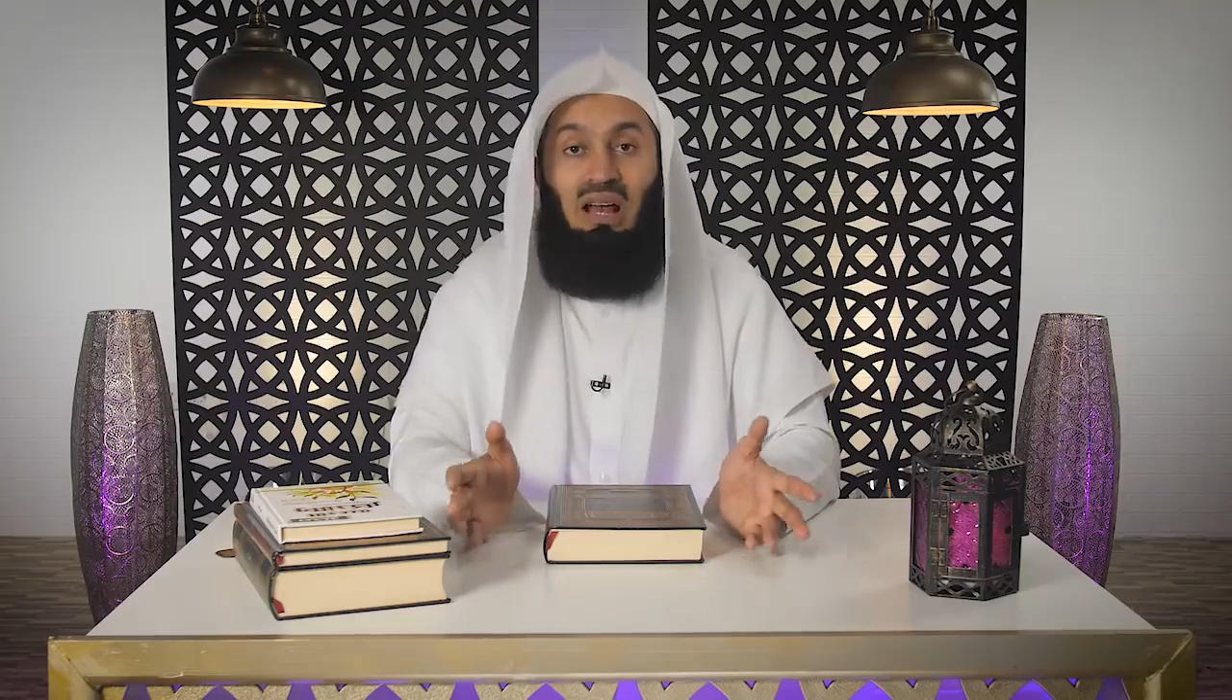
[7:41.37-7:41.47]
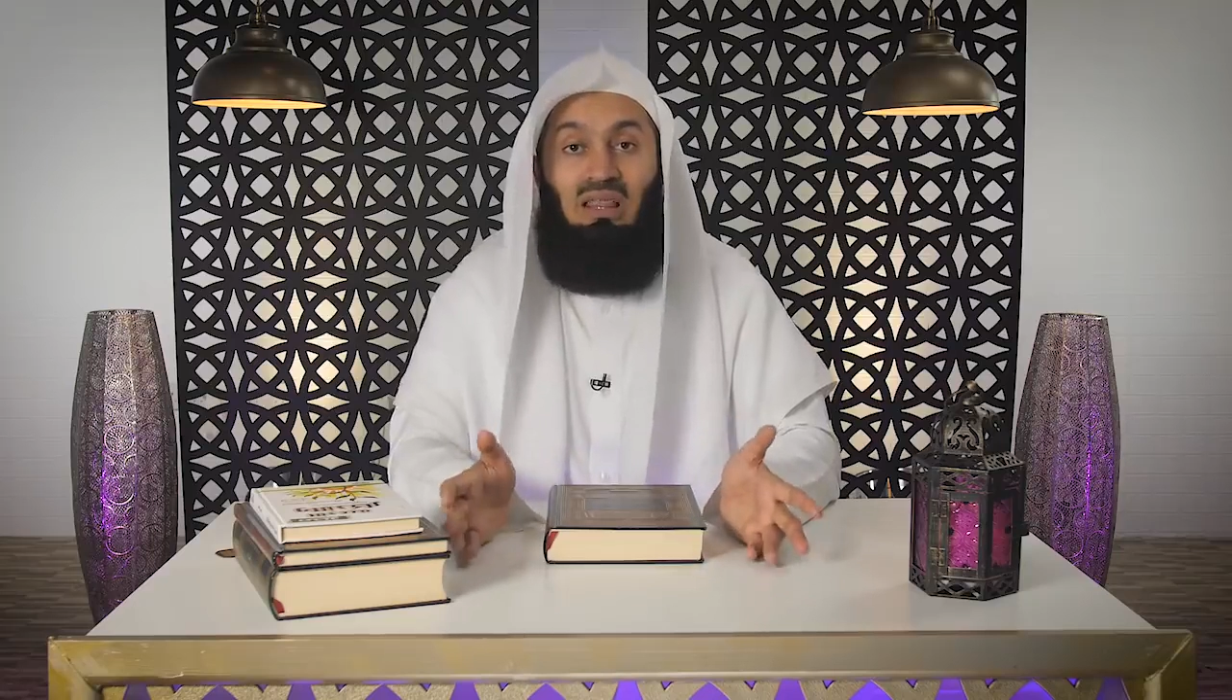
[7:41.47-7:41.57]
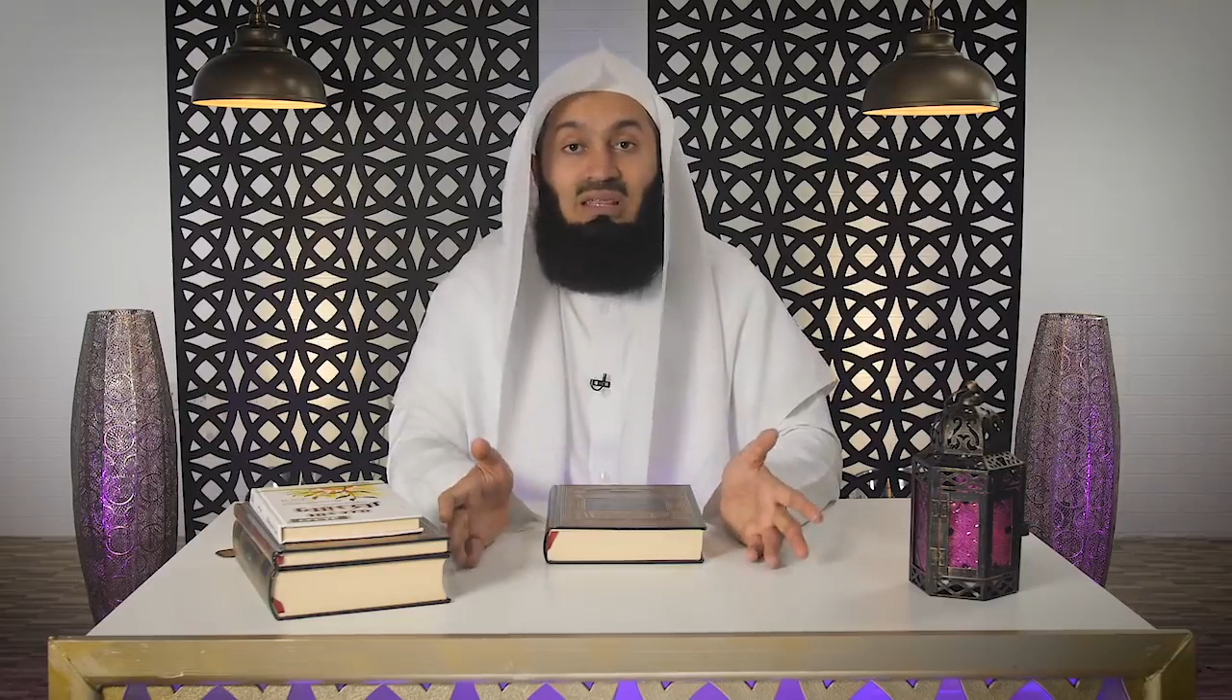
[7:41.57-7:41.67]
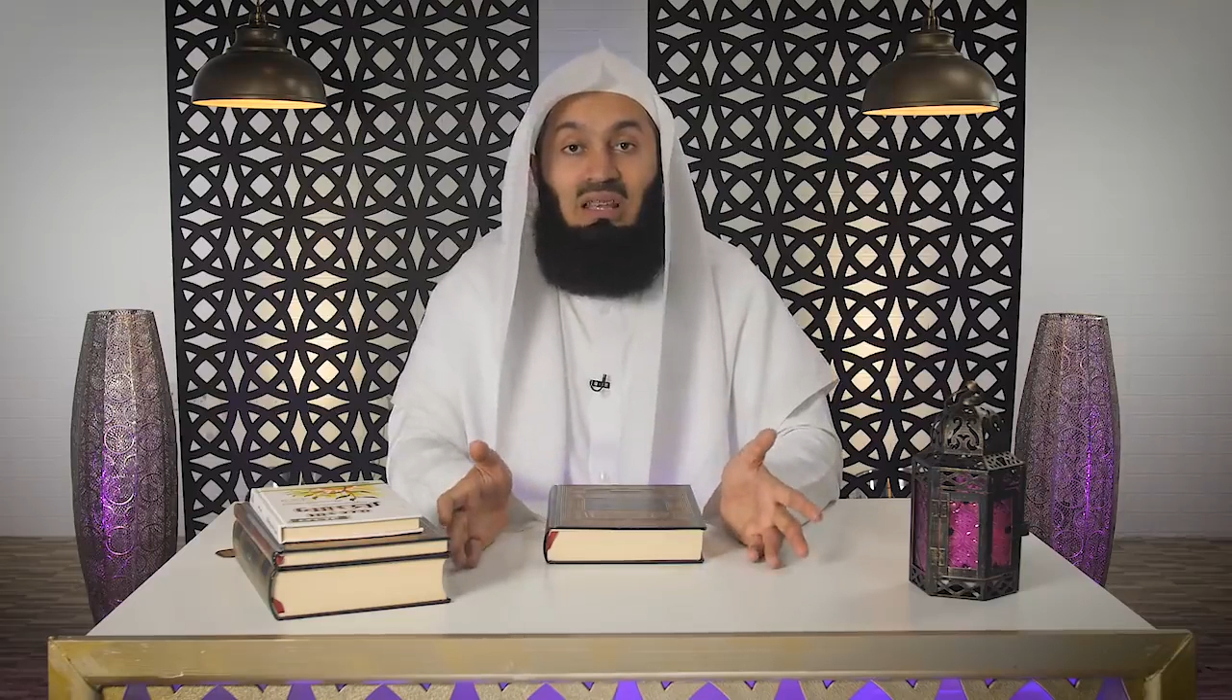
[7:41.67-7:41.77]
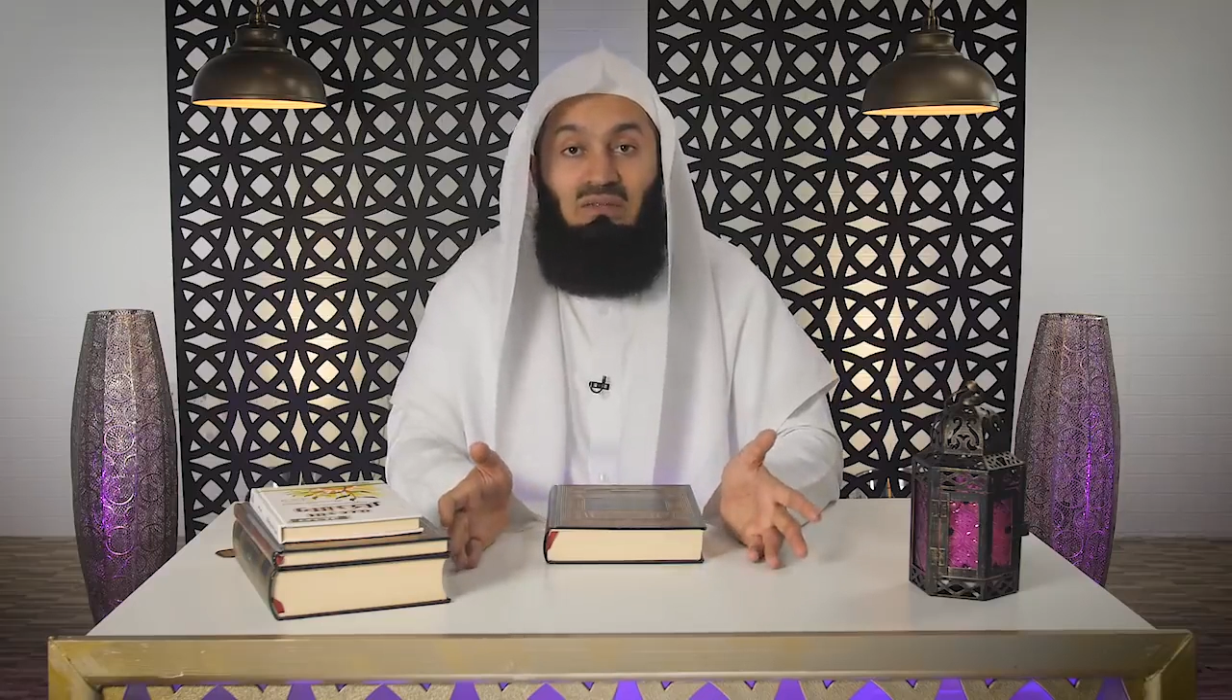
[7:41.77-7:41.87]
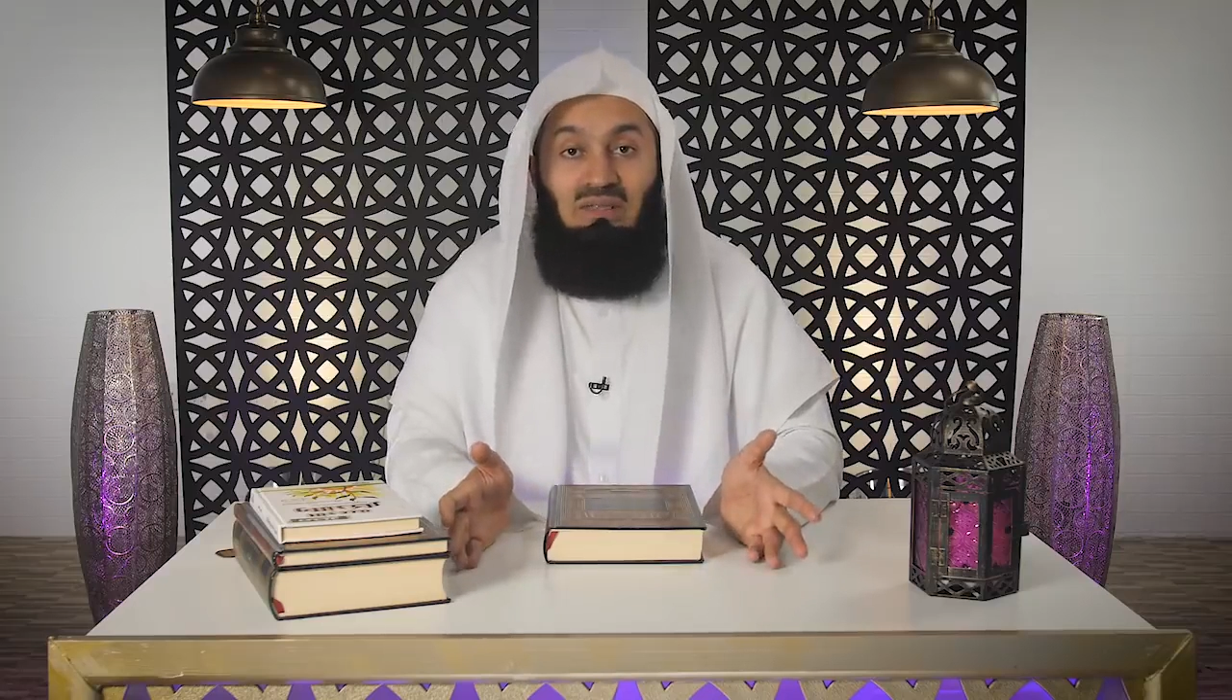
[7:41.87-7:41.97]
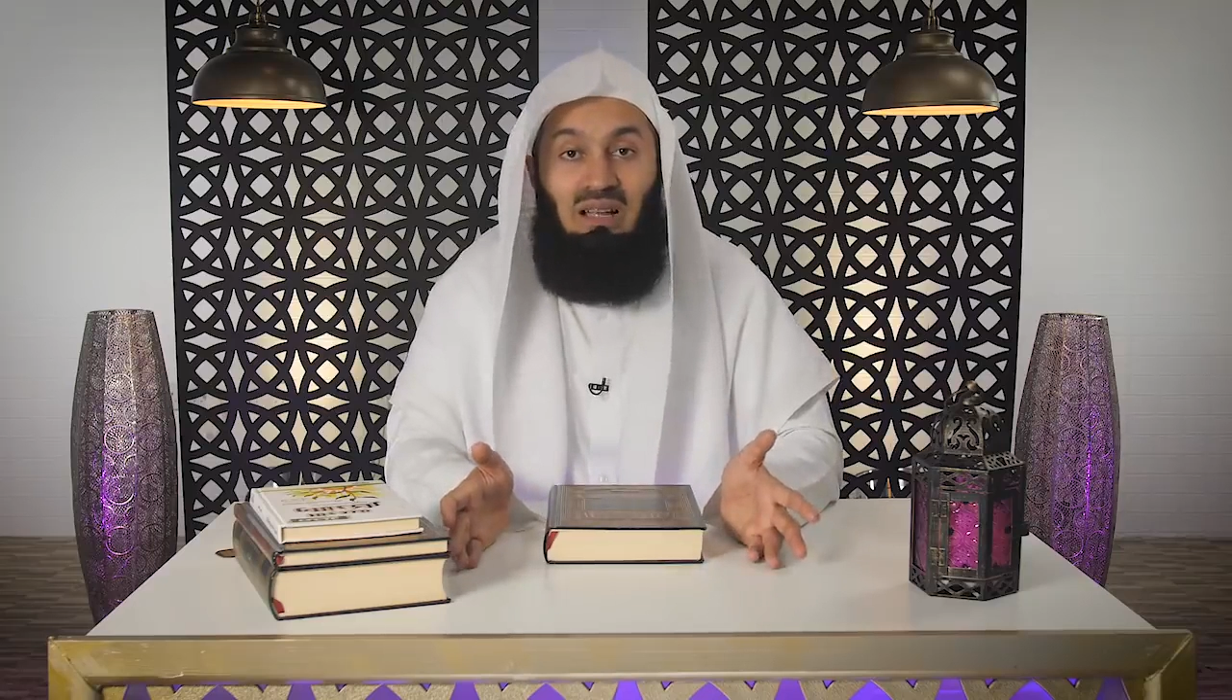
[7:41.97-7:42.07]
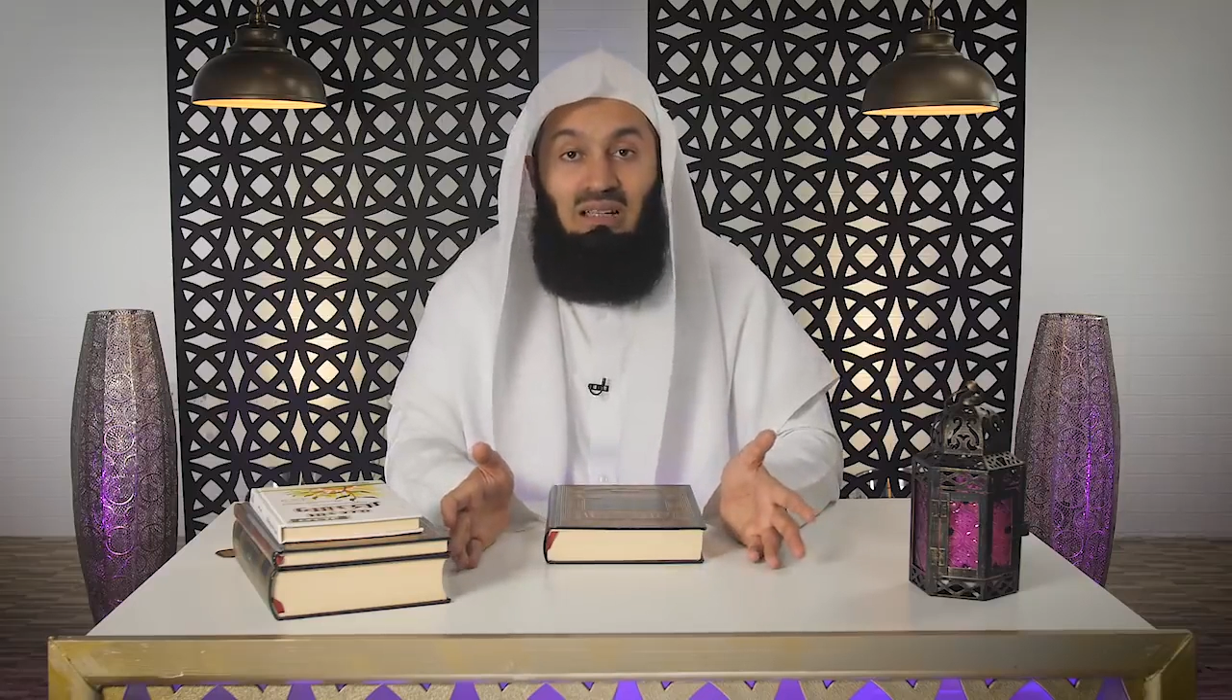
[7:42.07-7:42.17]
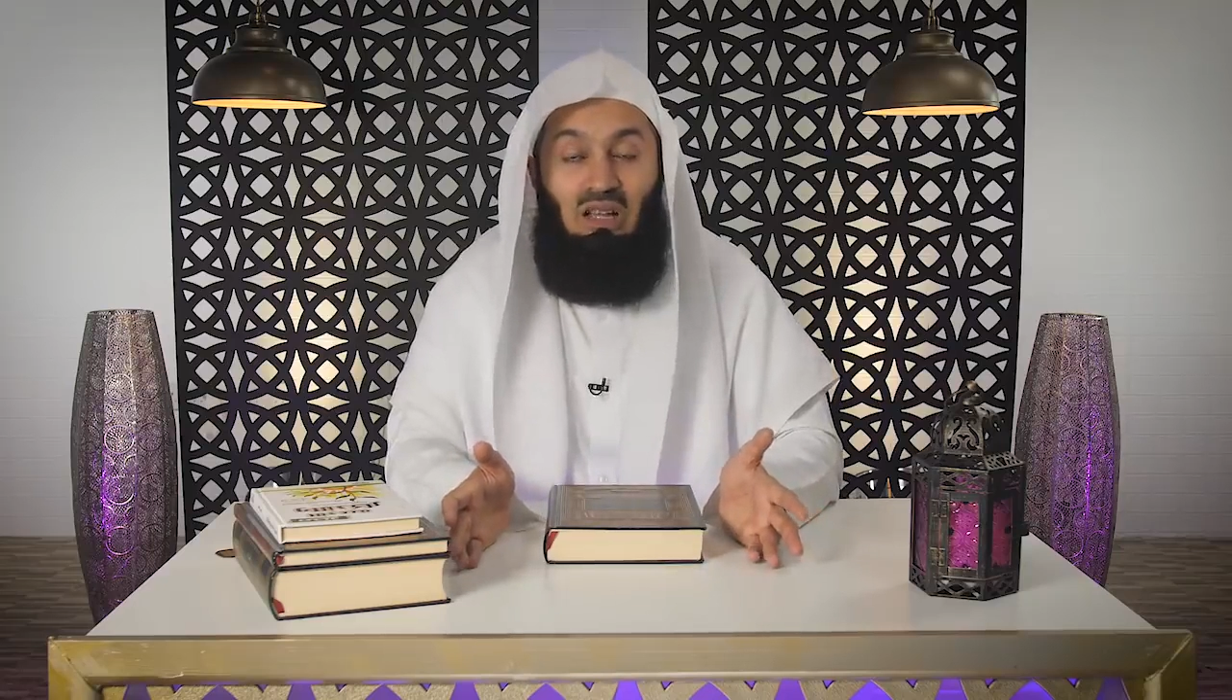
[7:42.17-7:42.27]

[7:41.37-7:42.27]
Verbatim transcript: others have done,